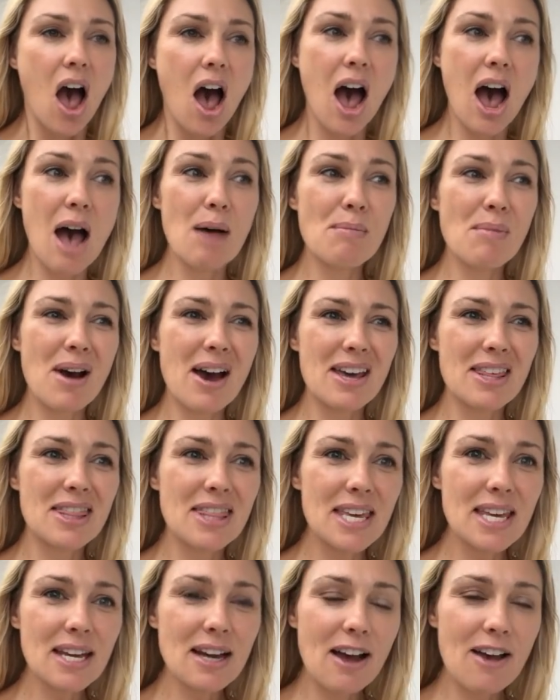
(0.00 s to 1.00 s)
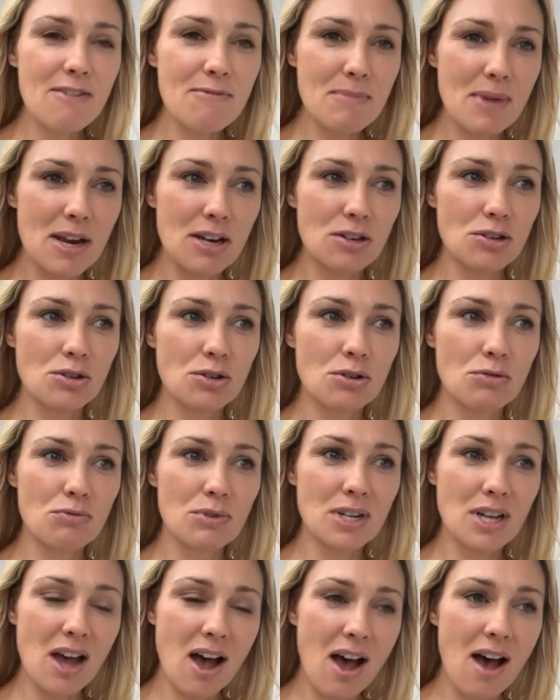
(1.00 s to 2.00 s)
um, I think I've managed to
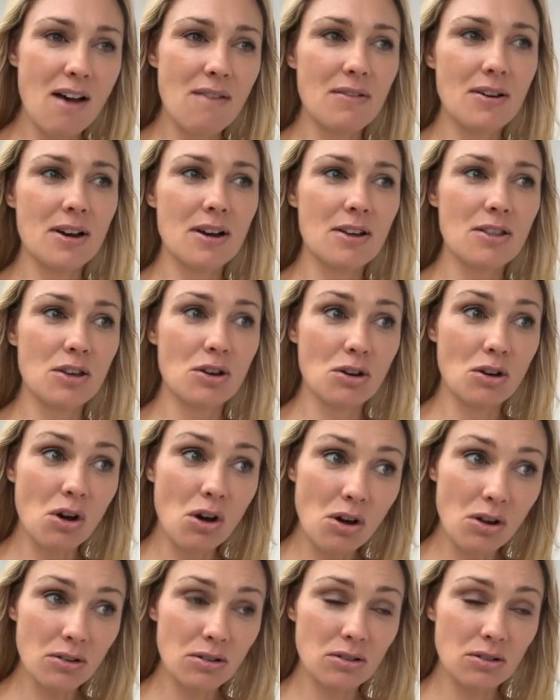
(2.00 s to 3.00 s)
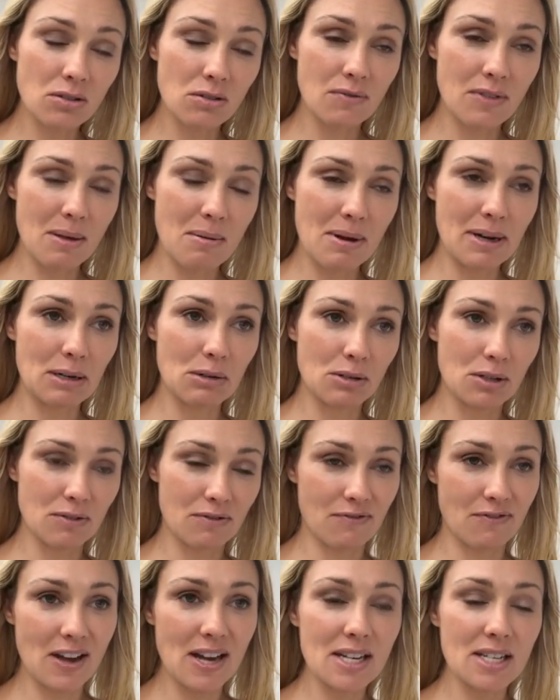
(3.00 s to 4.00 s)
recover the cost of that money to
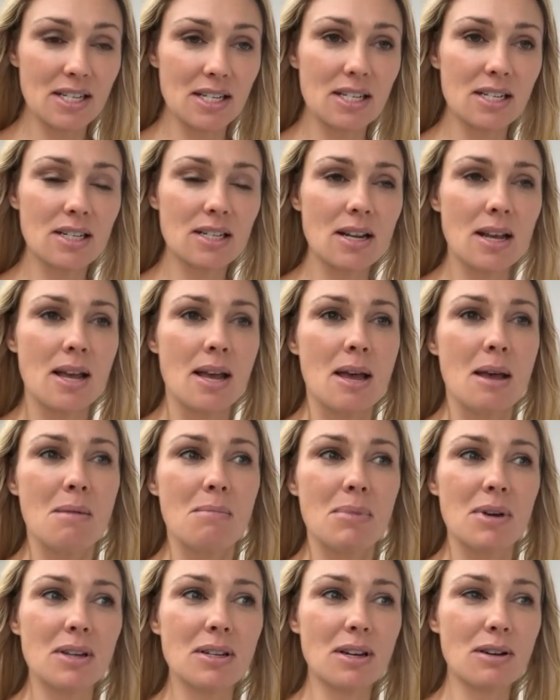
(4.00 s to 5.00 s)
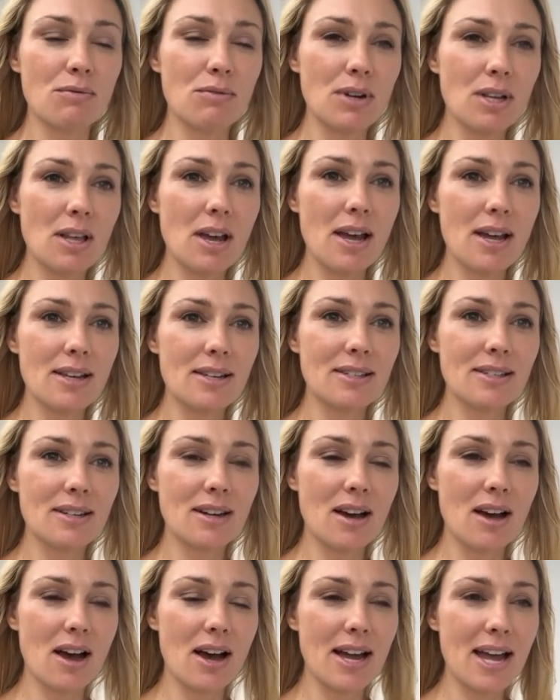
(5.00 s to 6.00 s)
fund it because I realised
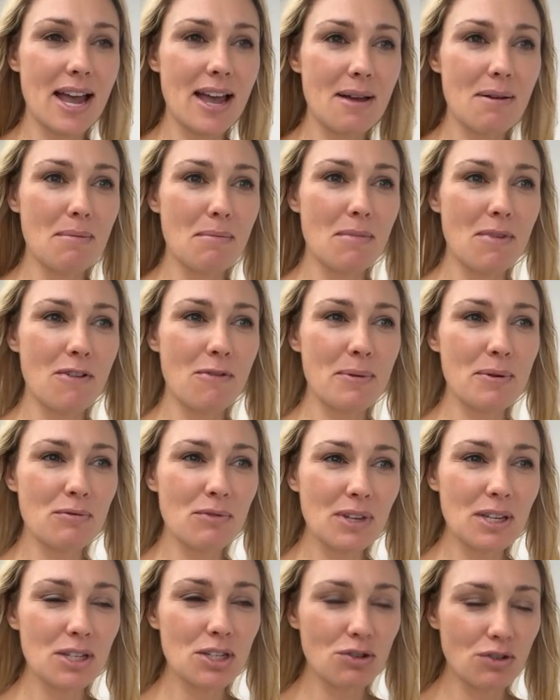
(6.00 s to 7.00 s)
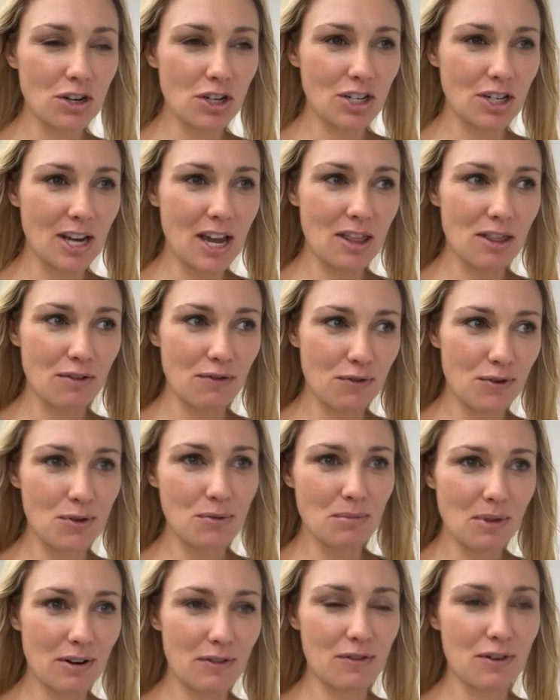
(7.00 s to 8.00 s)
I have been really stretching out the food
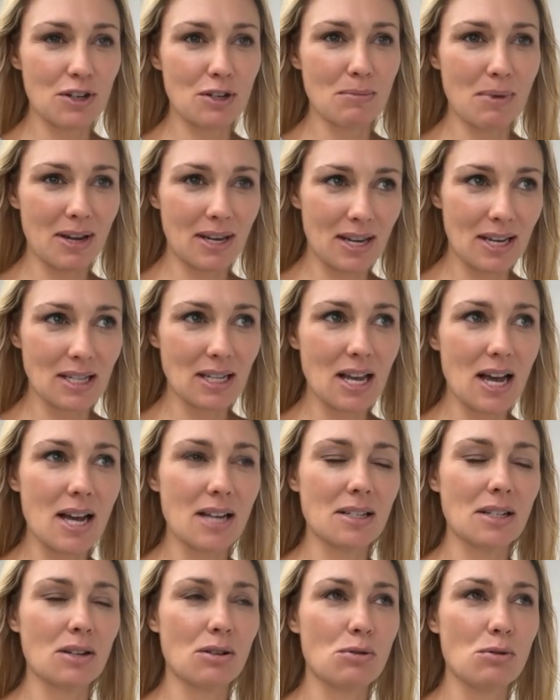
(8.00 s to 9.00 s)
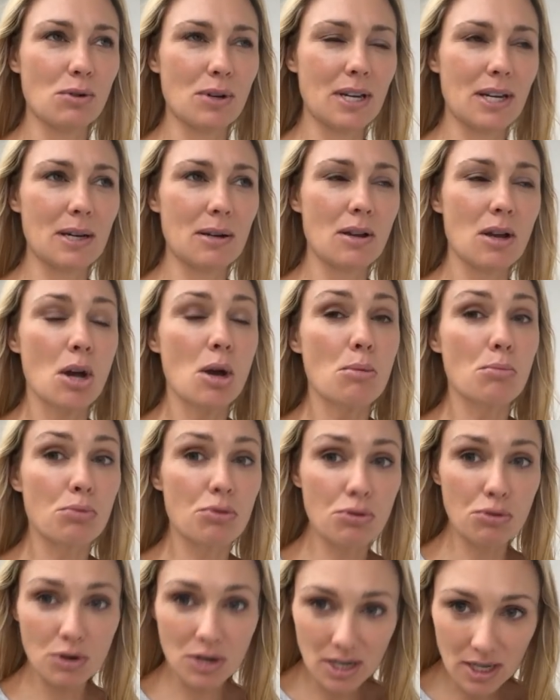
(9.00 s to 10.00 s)
in my fridge, making it last and cooking
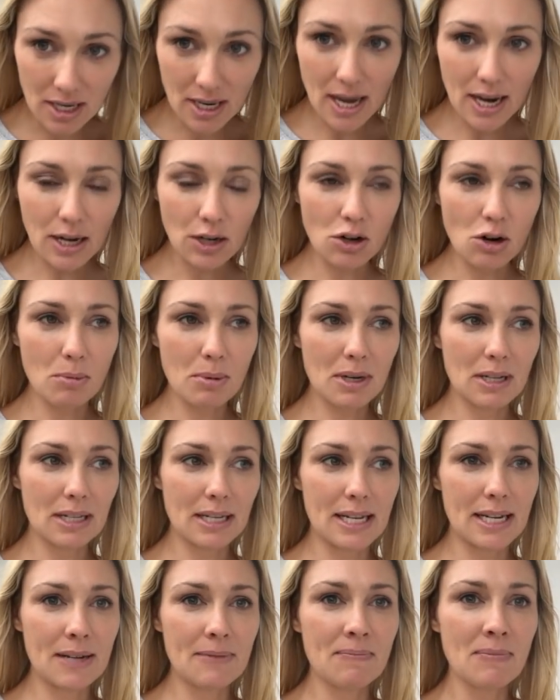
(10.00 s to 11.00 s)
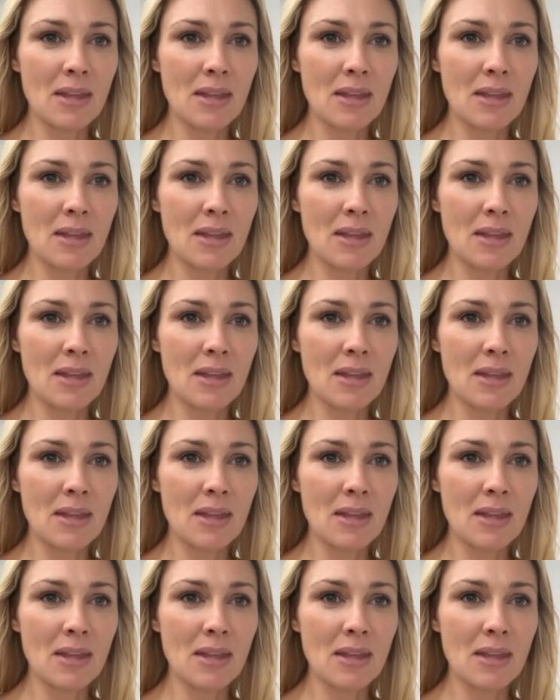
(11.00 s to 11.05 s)
pretty economically.